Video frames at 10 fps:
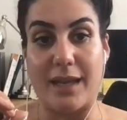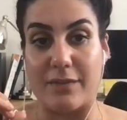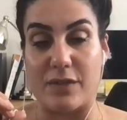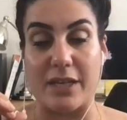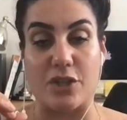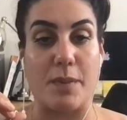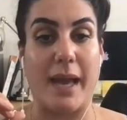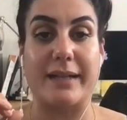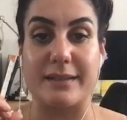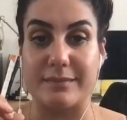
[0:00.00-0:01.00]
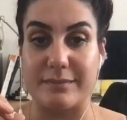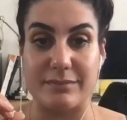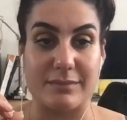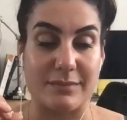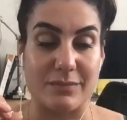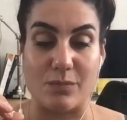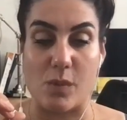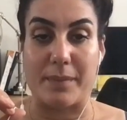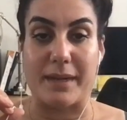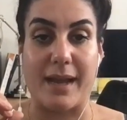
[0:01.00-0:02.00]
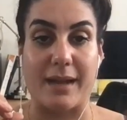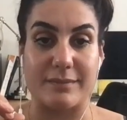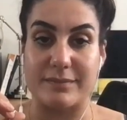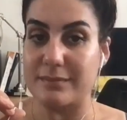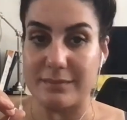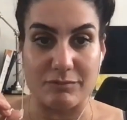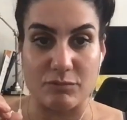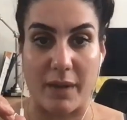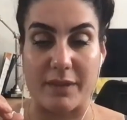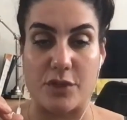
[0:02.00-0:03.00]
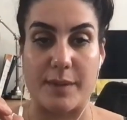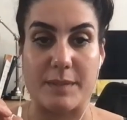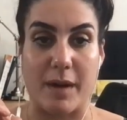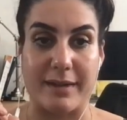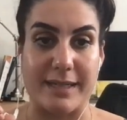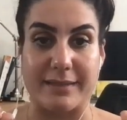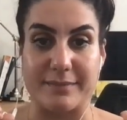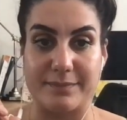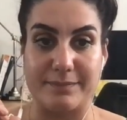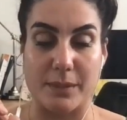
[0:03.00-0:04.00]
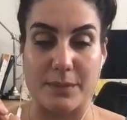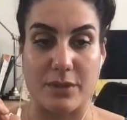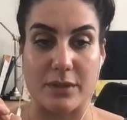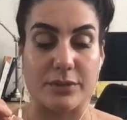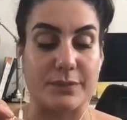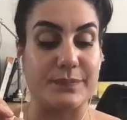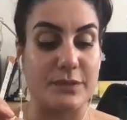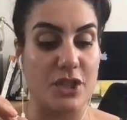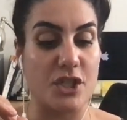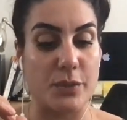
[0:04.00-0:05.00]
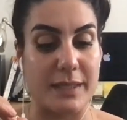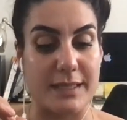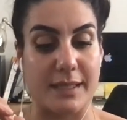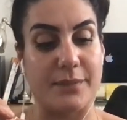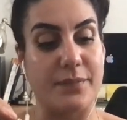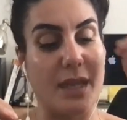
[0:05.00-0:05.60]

If you get a new packet, wipe it out, write the new expiry date. Bob's your uncle. Too easy.